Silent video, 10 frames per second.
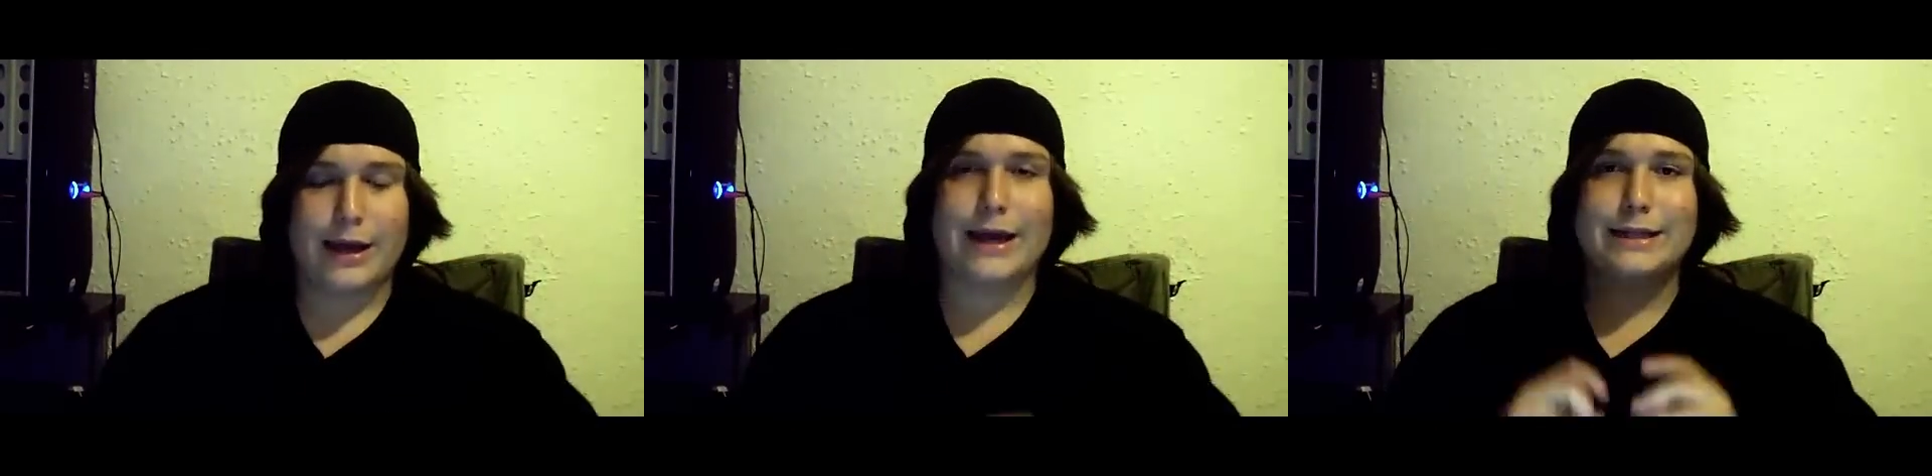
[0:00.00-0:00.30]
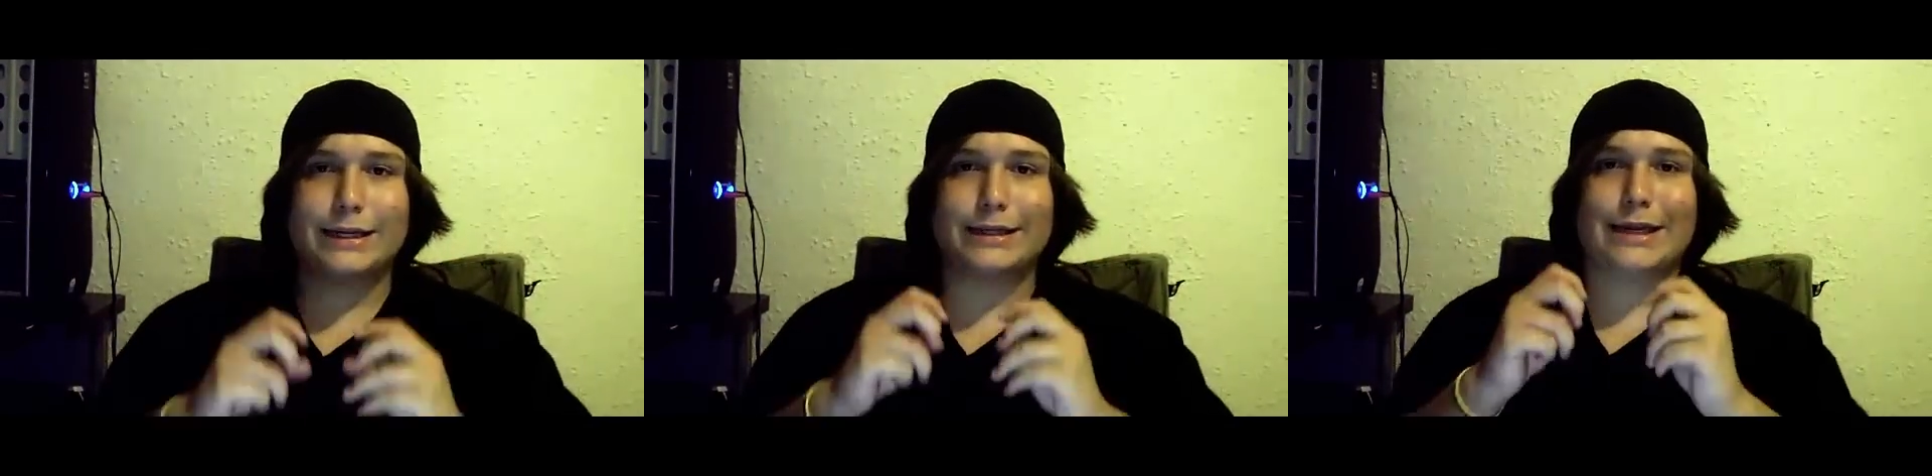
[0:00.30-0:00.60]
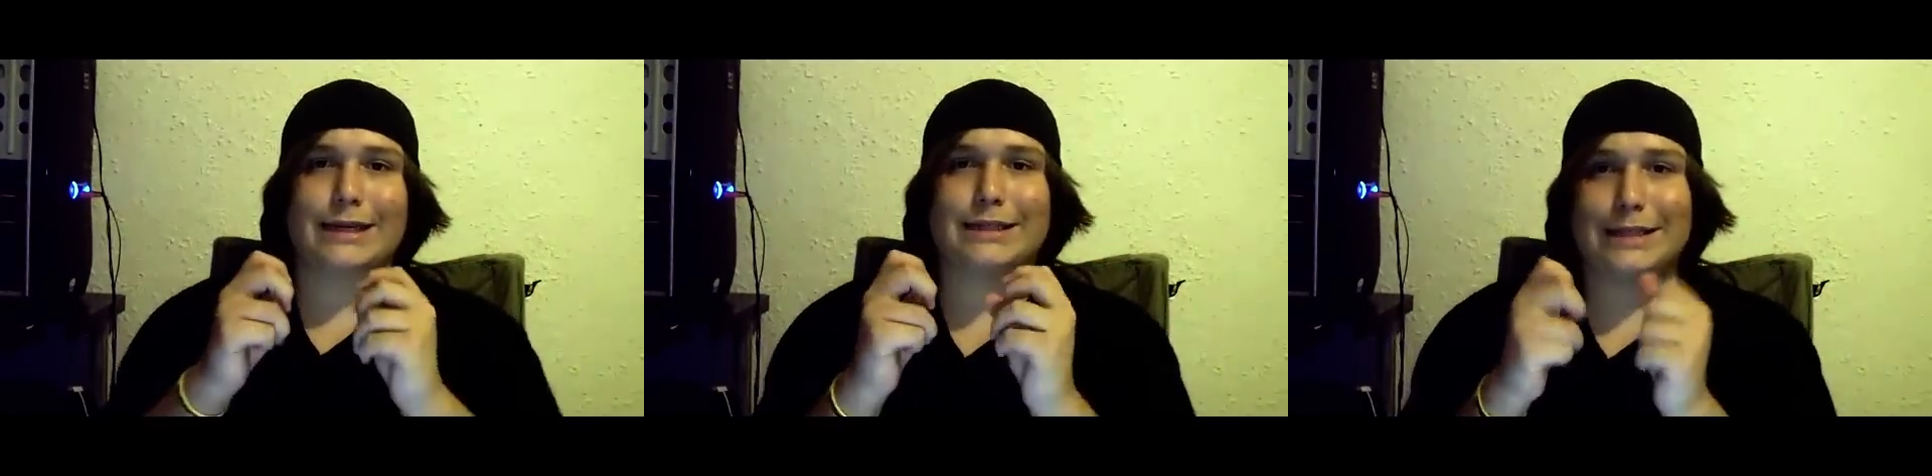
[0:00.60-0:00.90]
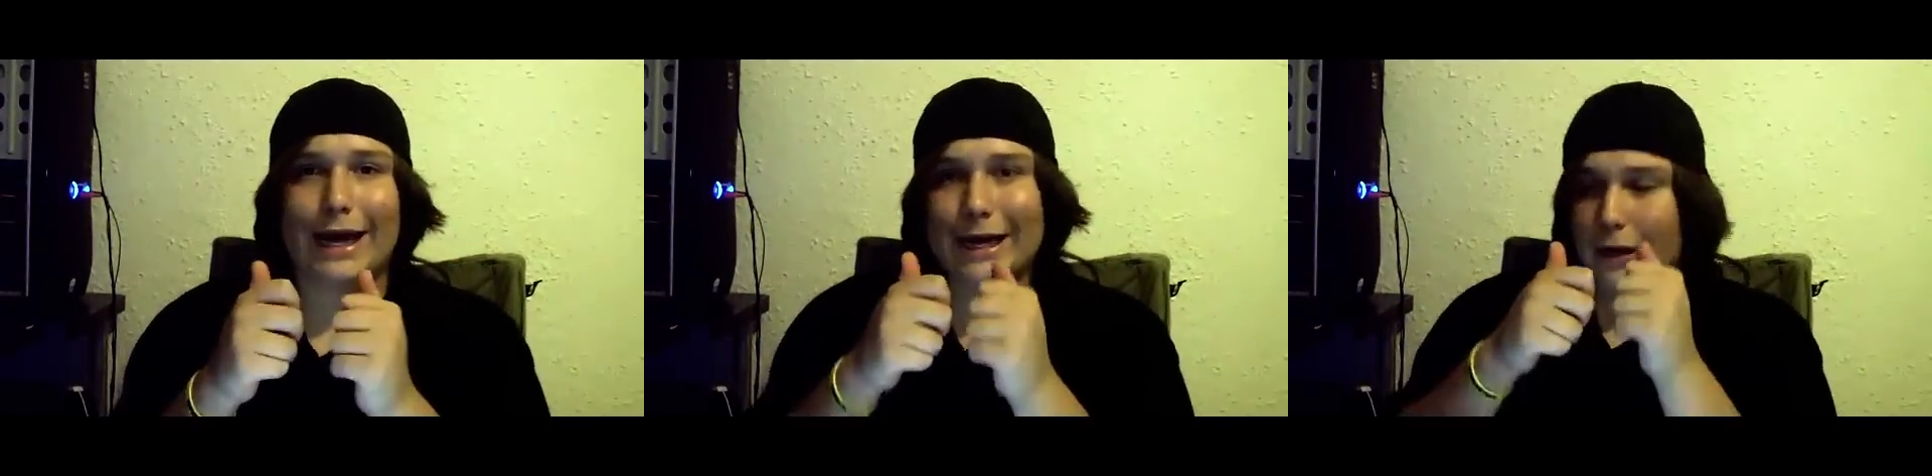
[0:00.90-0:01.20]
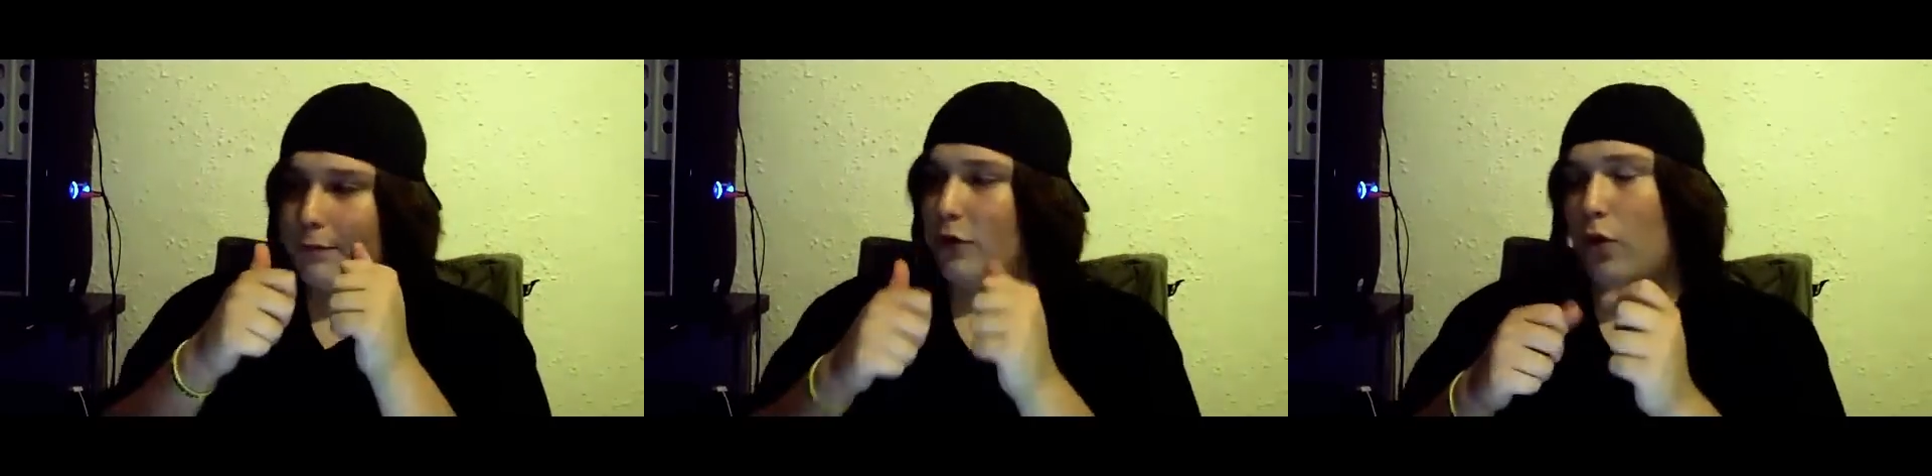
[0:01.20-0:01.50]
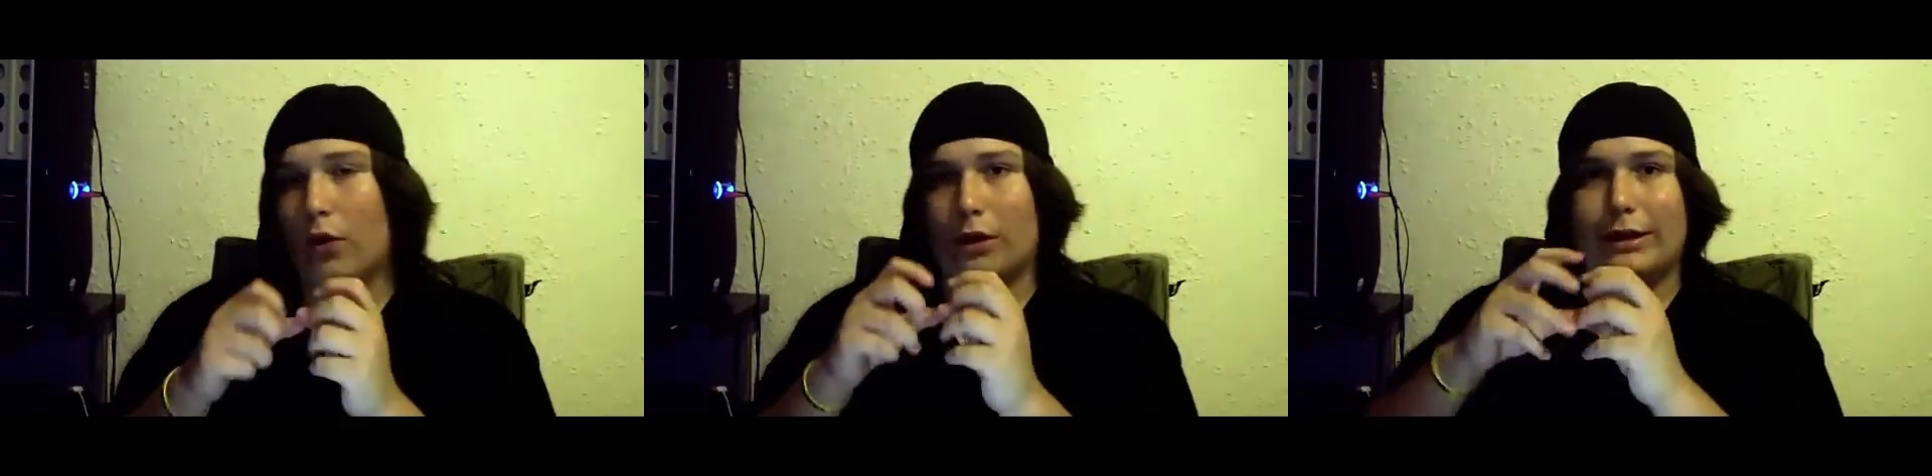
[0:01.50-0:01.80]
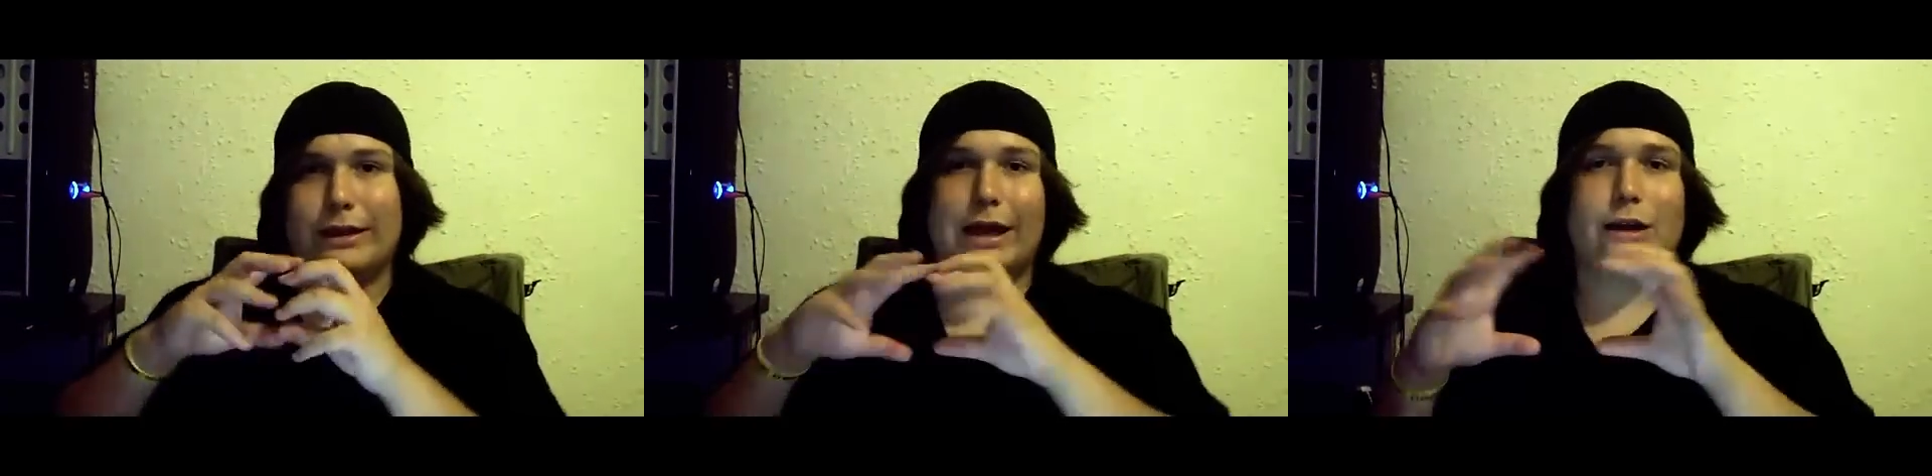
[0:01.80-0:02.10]
It is a slide up,
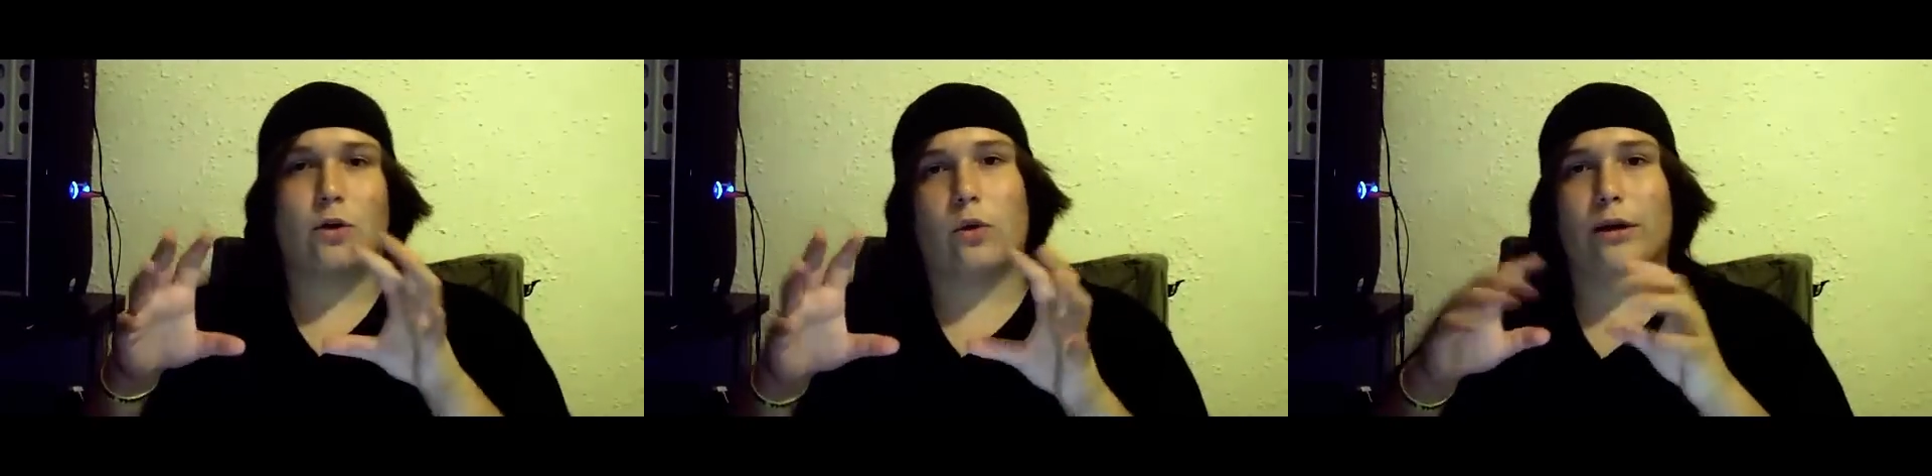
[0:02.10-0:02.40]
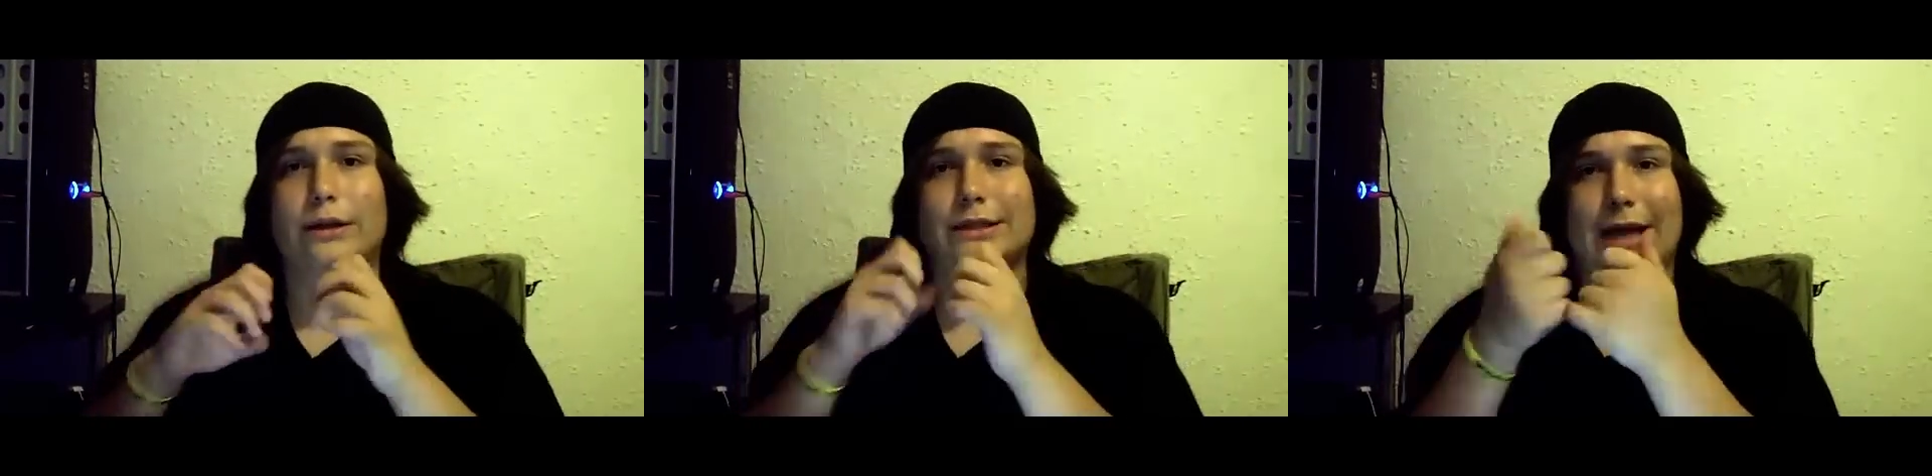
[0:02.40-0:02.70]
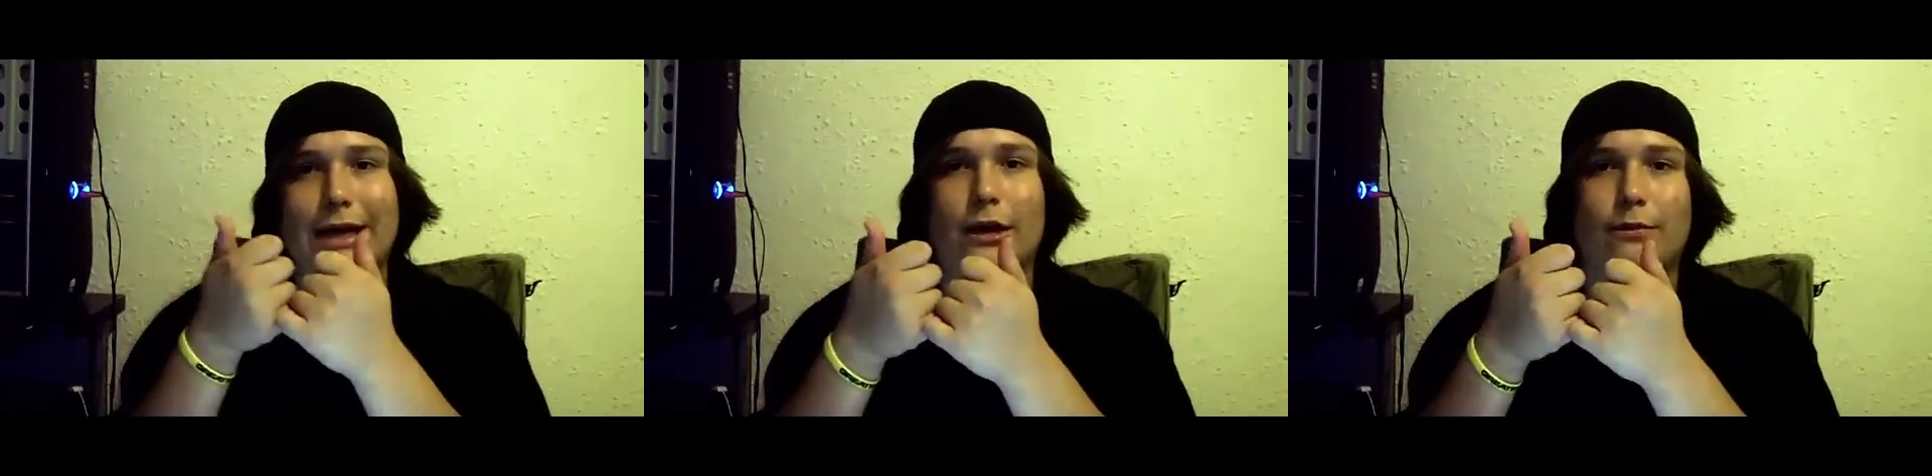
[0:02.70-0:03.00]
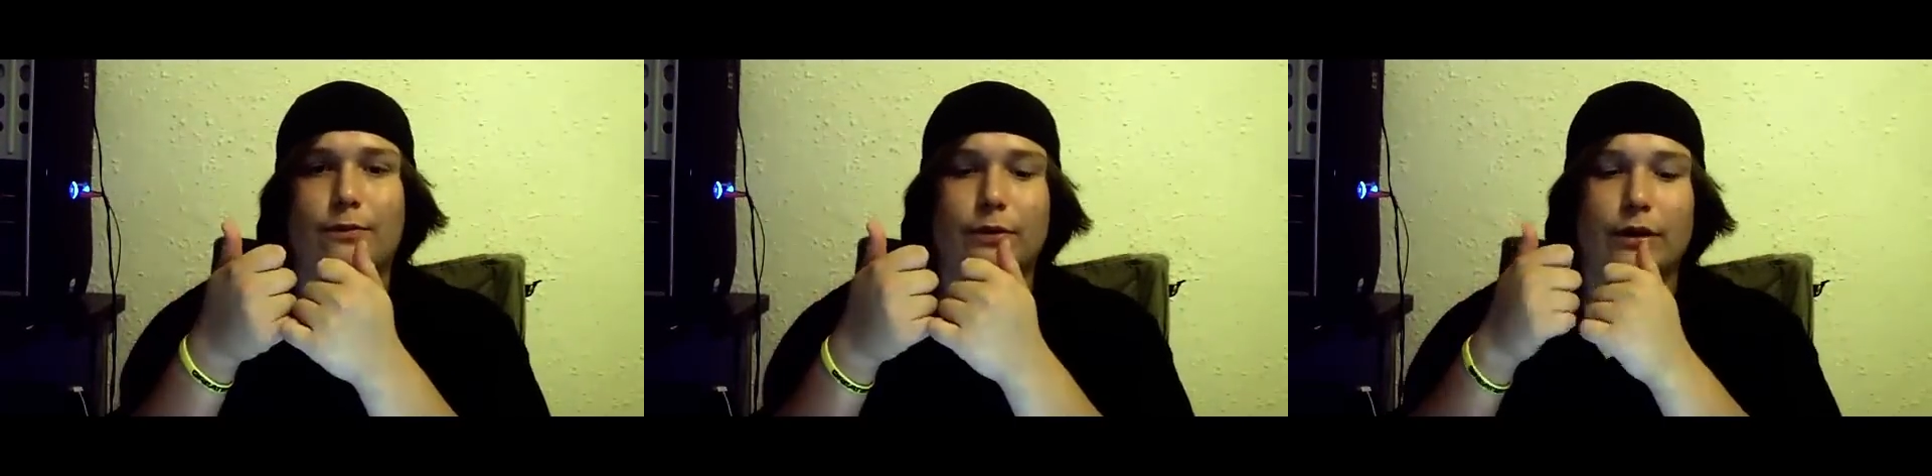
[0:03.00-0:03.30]
not a QWERTY, slide up